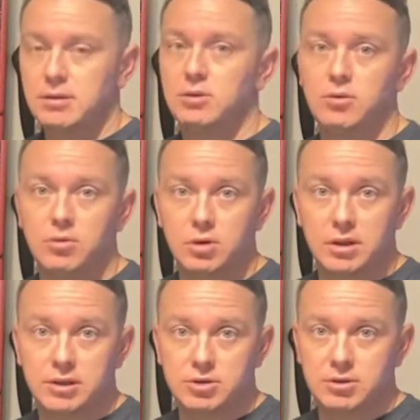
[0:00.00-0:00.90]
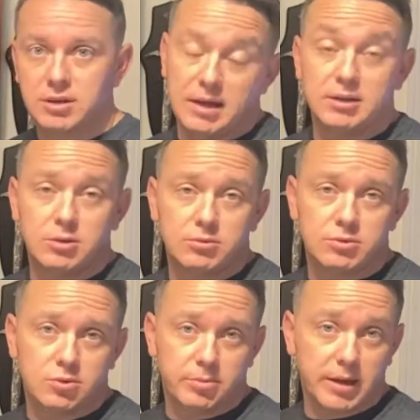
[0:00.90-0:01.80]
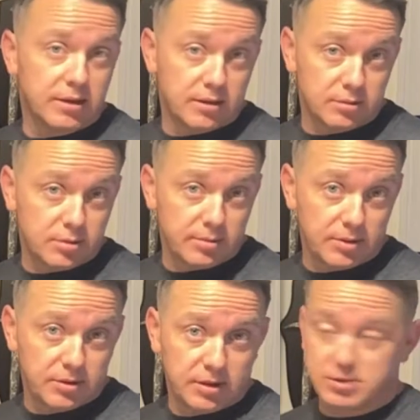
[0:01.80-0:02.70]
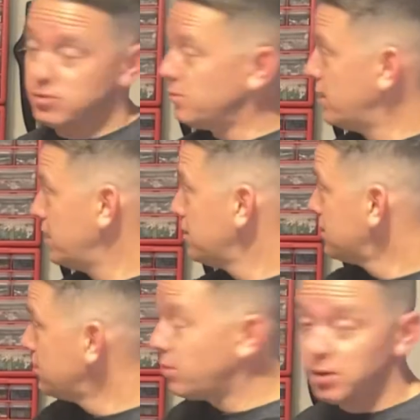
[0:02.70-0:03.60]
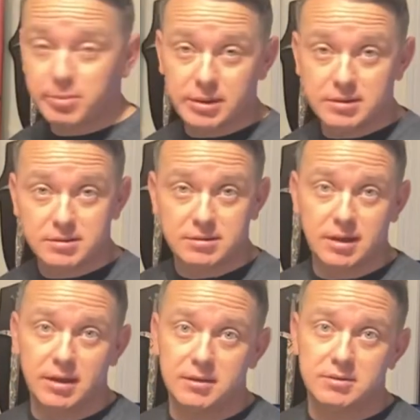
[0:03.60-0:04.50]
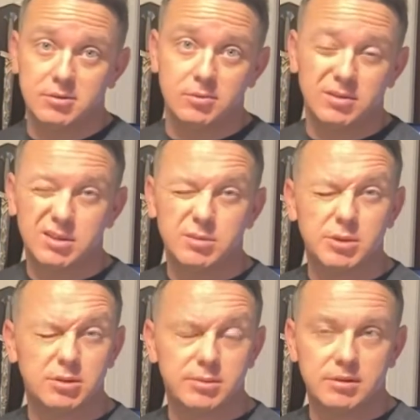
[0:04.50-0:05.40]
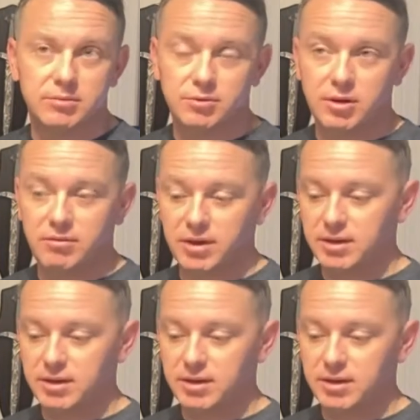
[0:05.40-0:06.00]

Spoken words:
overall collection. I don't sort by color primarily, I sort by part piece, and so it's gonna be a little bit different trying to find